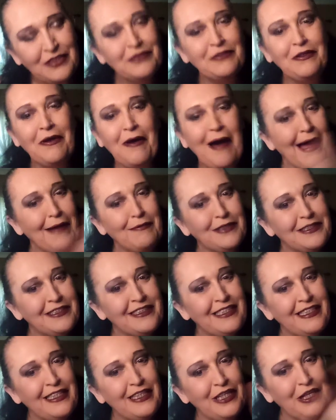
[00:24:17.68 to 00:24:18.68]
So I will
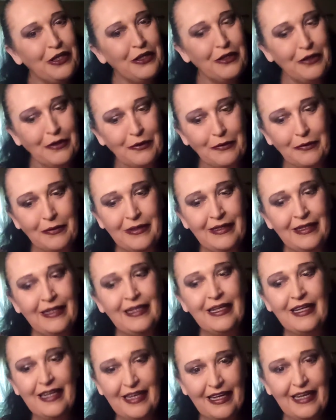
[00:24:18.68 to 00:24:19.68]
see you
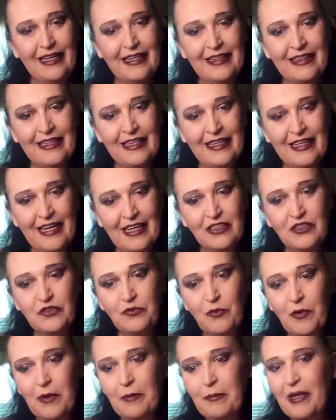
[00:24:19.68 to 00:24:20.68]
in the
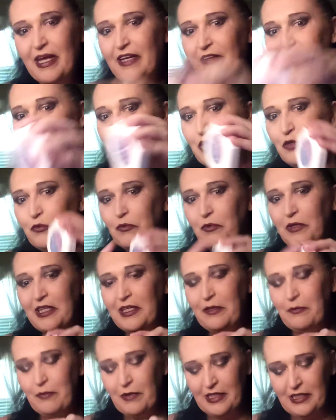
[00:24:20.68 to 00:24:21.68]
next one. But if you
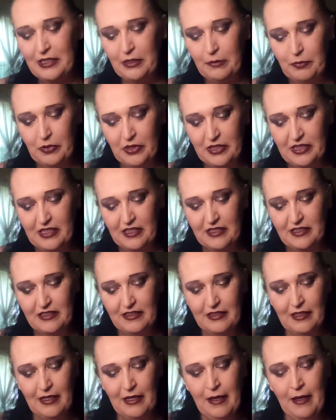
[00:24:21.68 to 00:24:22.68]
really want to put
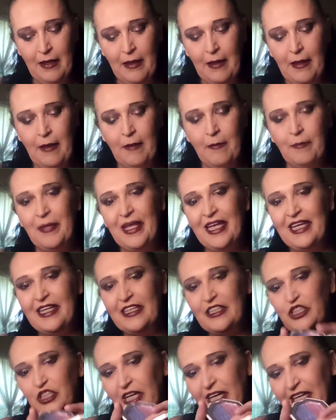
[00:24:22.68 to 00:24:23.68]
this
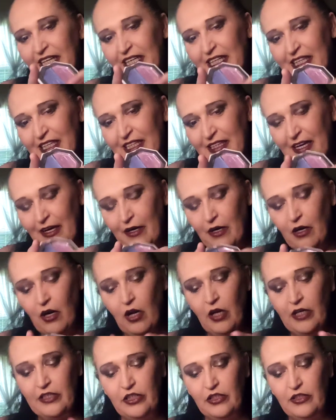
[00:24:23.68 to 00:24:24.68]
pink shade in there
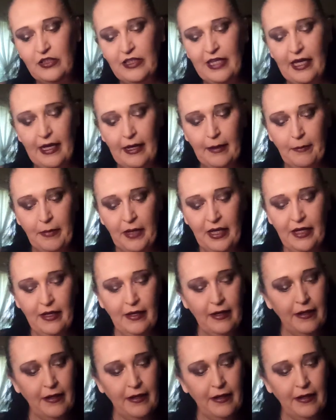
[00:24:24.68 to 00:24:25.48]
on your lip,